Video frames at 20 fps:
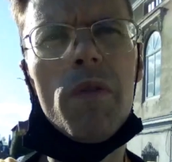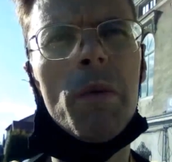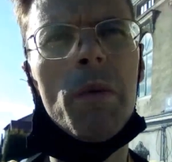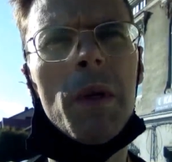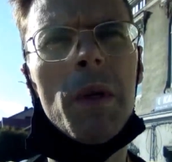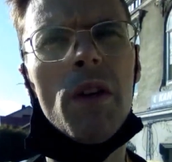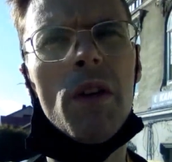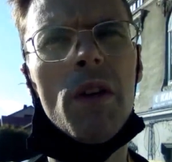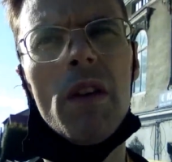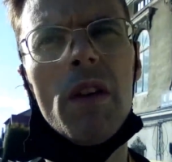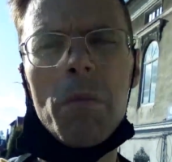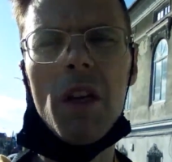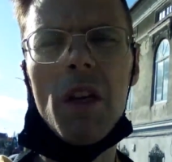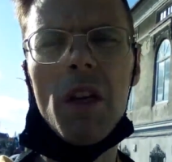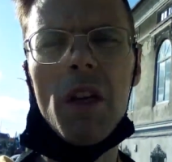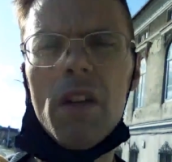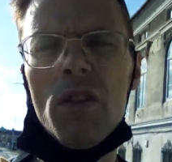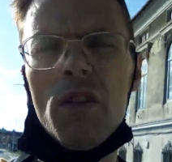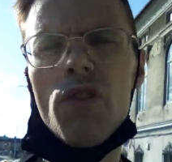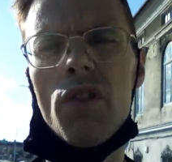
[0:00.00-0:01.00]
about
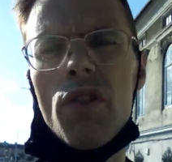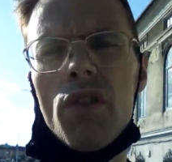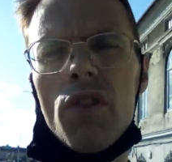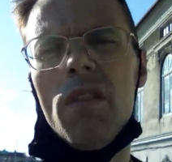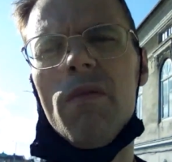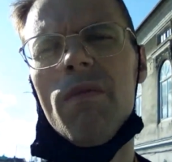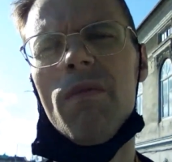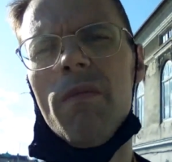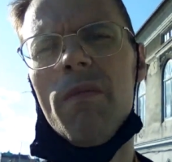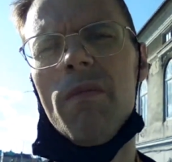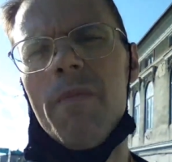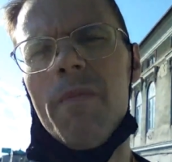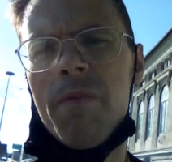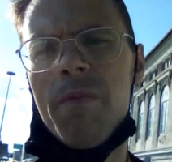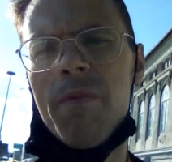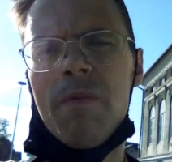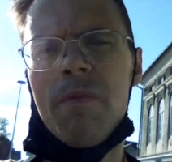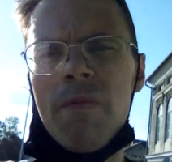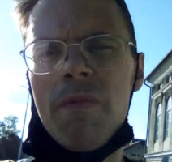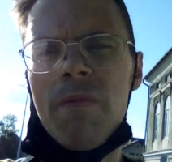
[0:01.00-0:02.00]
MK Ultra.
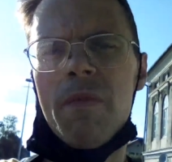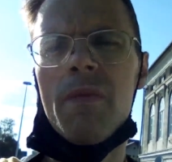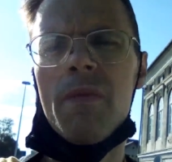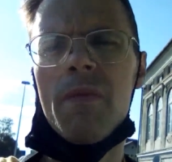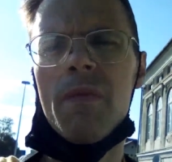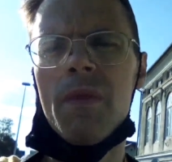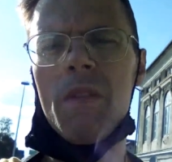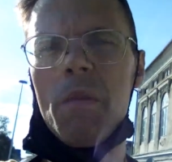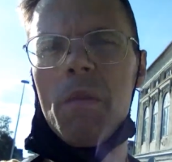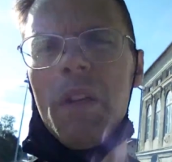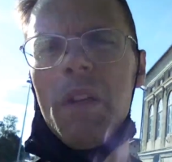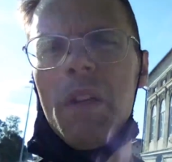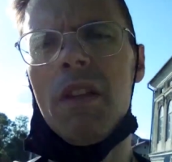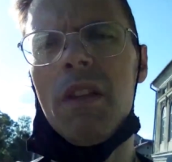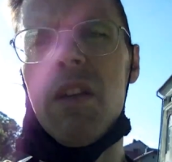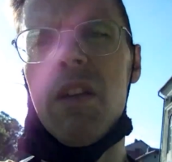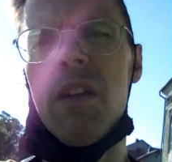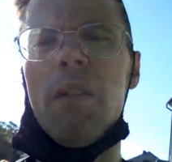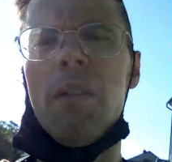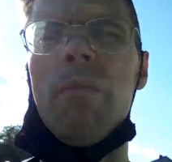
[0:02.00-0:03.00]
Right
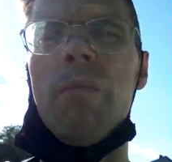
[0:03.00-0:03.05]
there.